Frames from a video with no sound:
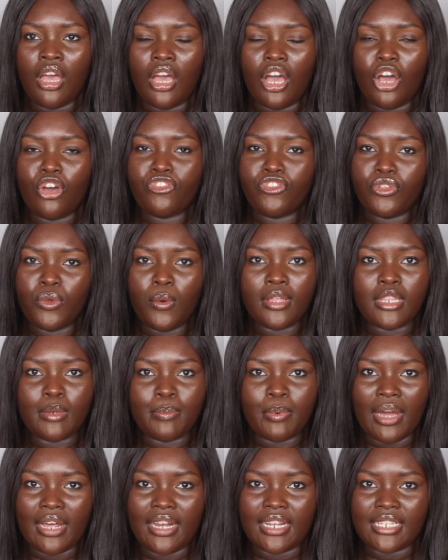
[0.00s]
A few other
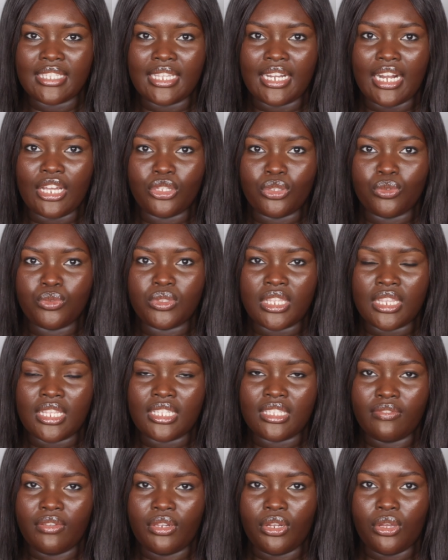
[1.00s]
products that I used in
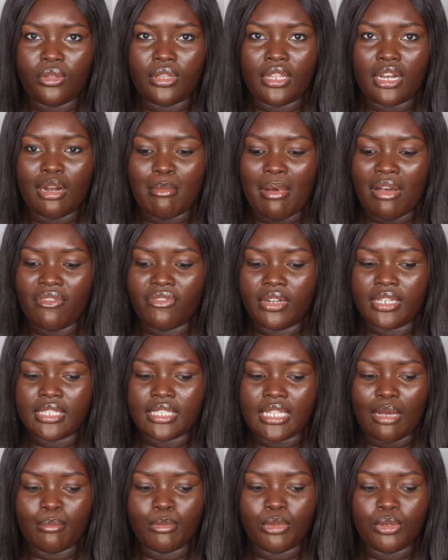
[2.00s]
this video that are my first
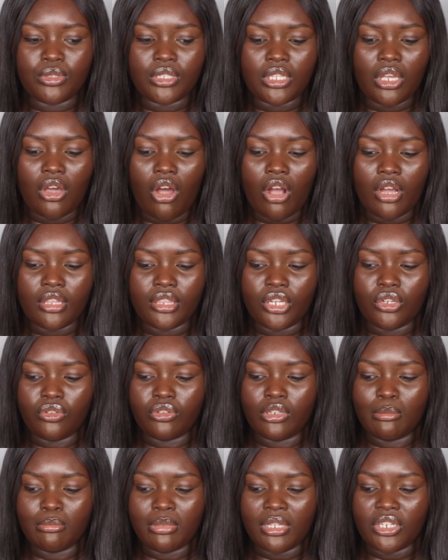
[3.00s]
time using are the
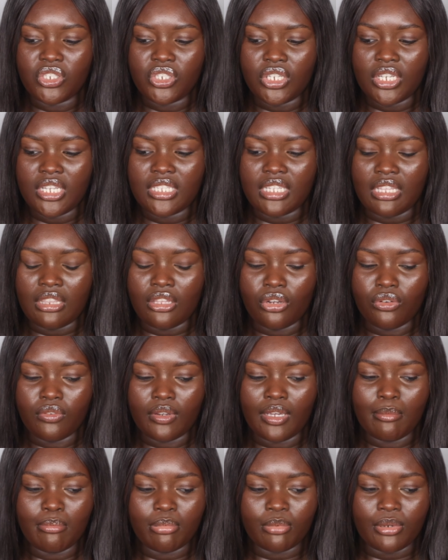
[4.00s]
cream blushes and the
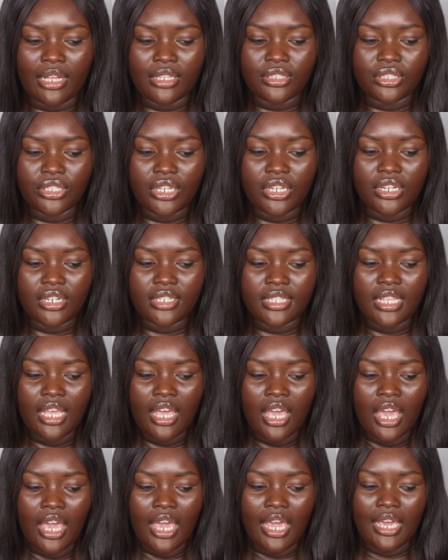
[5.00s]
cream bronzers.
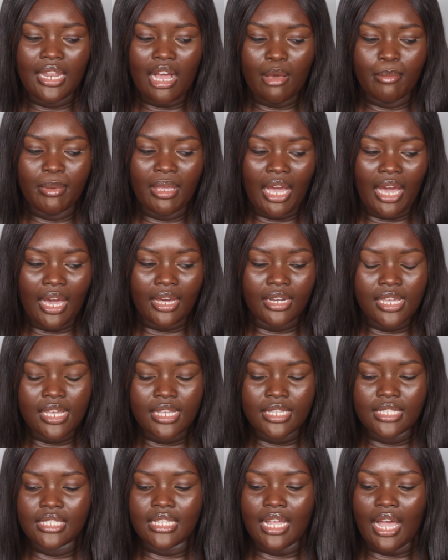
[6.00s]
And I'll be
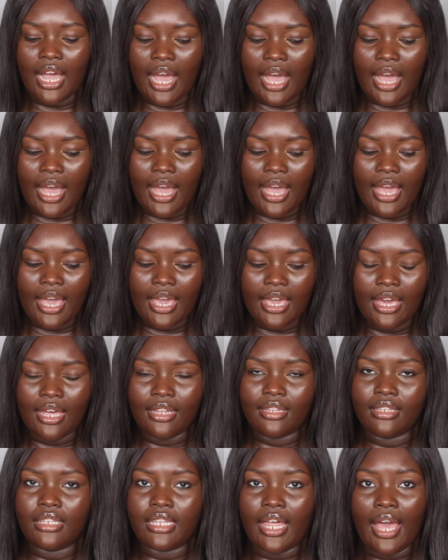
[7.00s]
honest, I
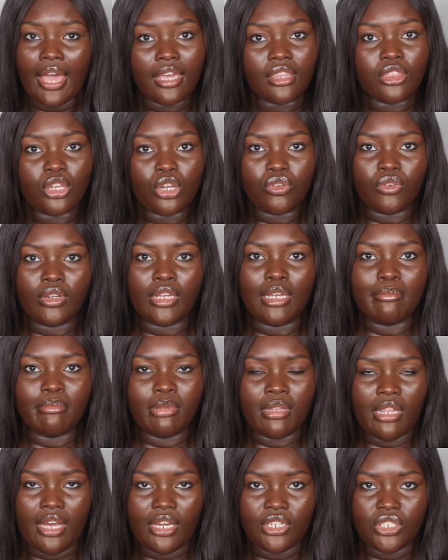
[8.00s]
like the cream
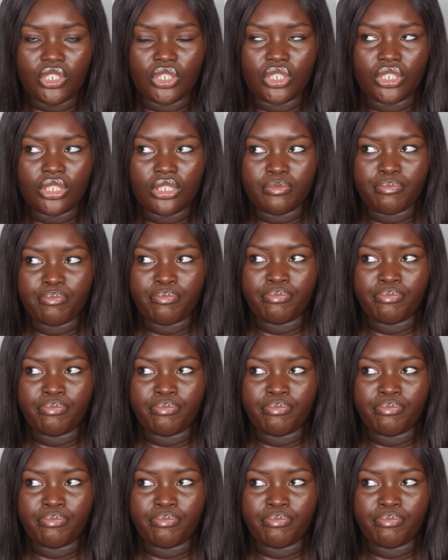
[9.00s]
blush,